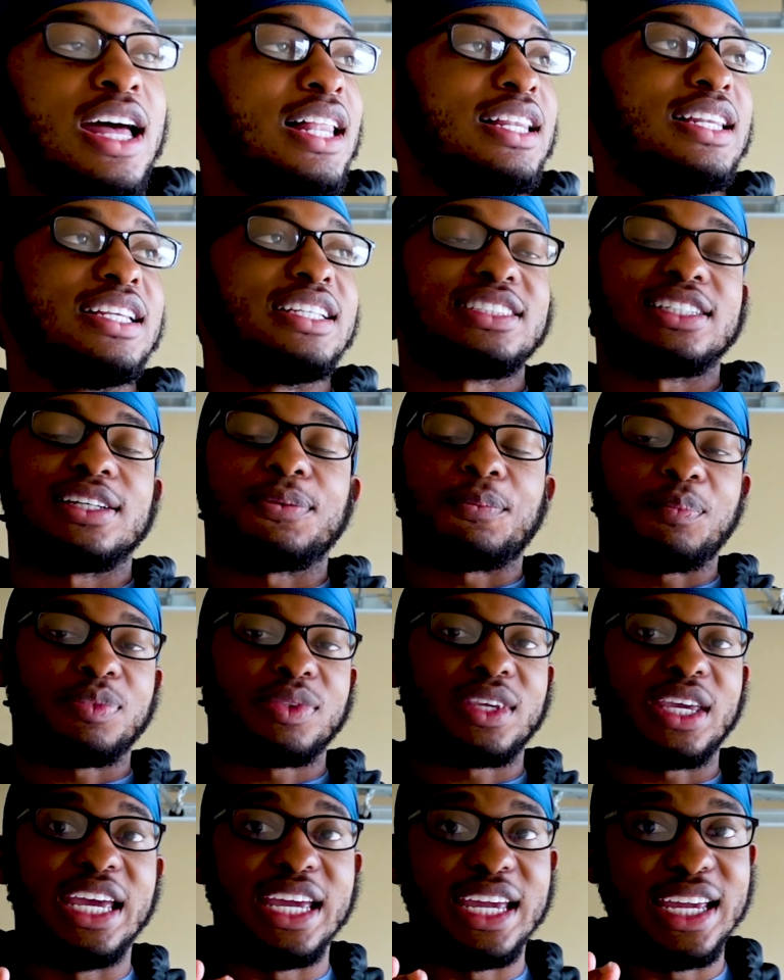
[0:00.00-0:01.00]
Listen,
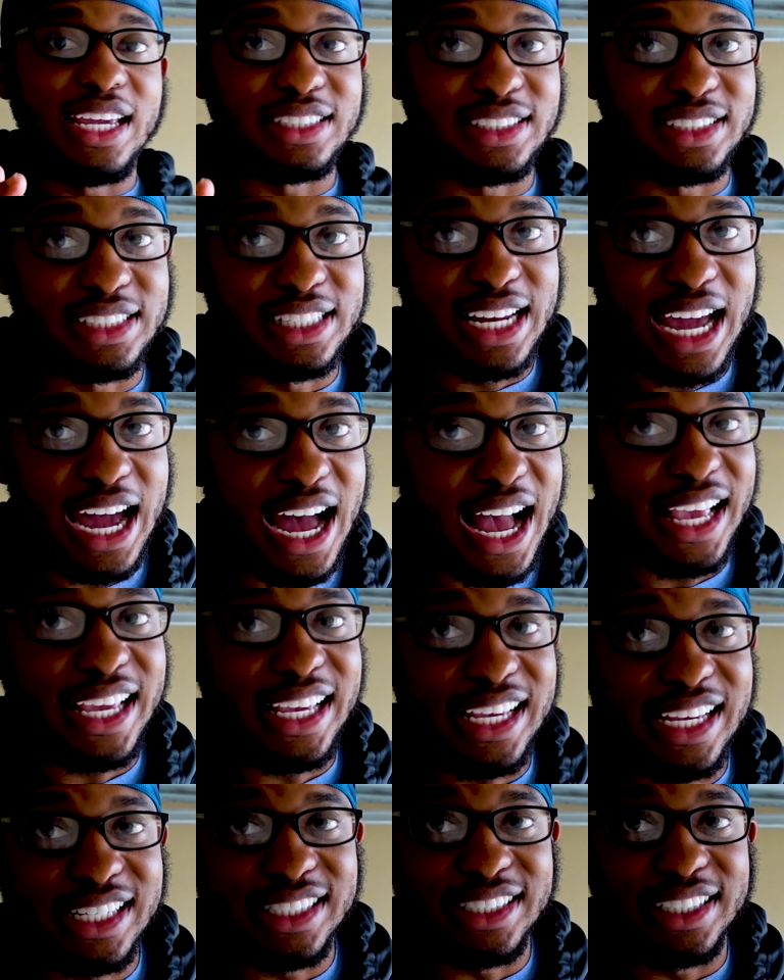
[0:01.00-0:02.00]
it is not
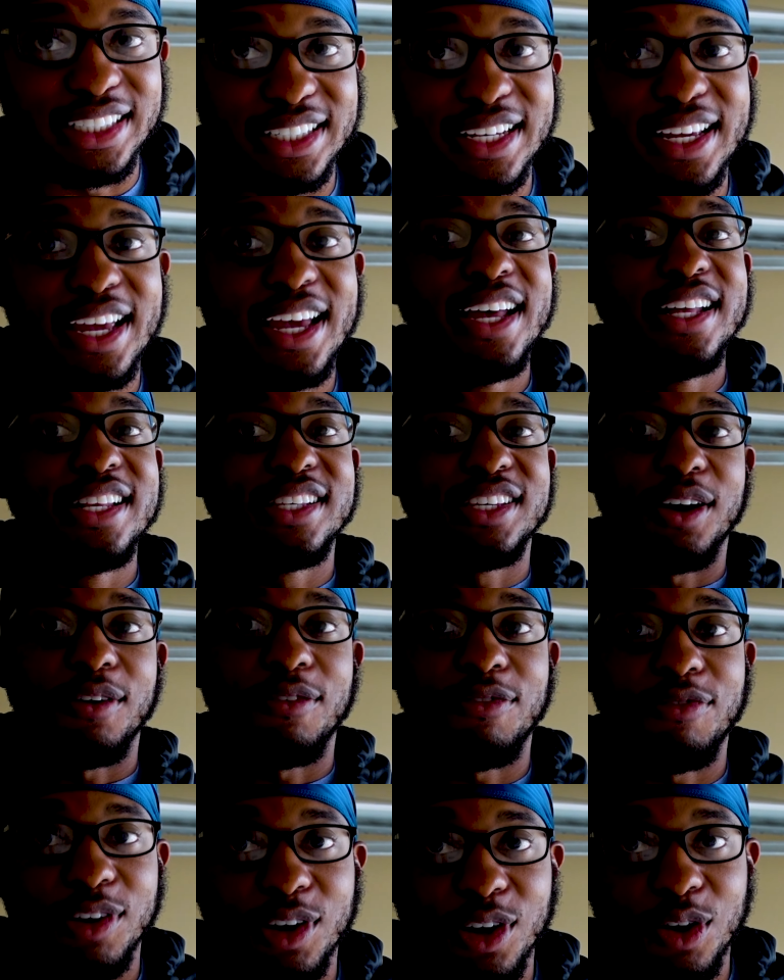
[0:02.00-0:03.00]
easy to
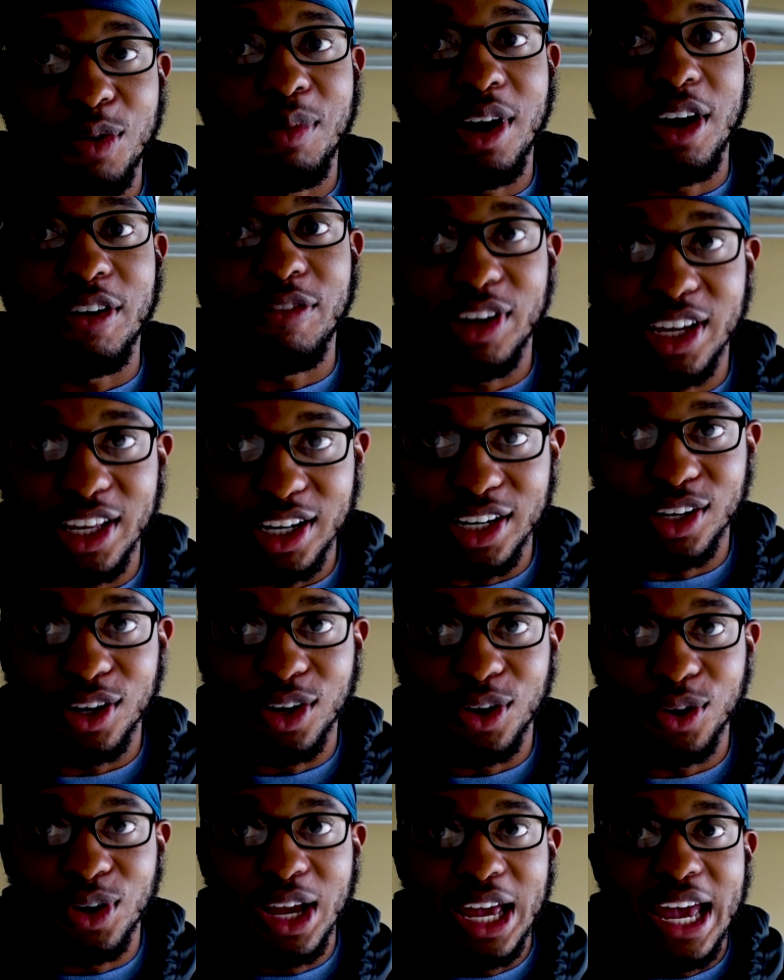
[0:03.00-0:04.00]
film a
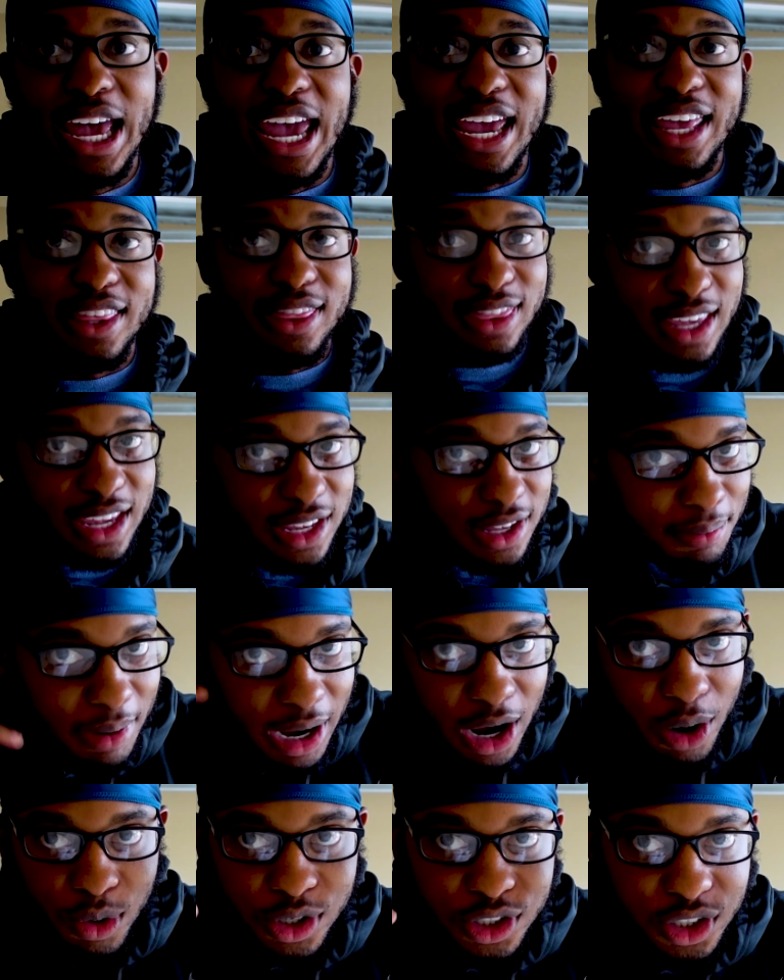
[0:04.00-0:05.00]
video and think
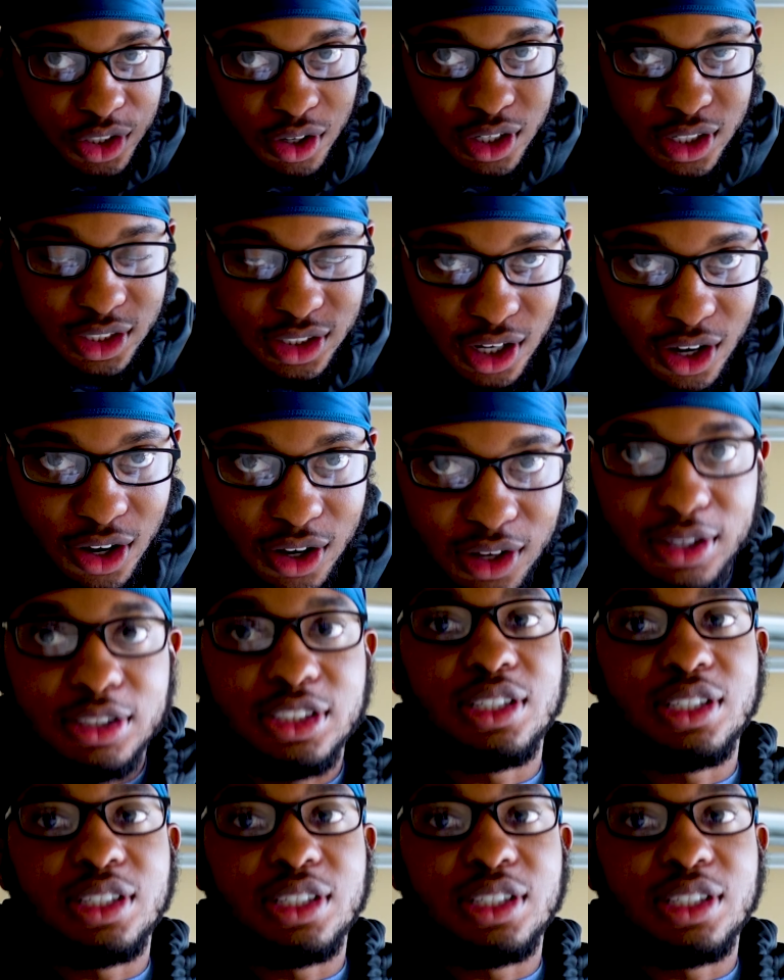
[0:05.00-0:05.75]
about what you're going to talk.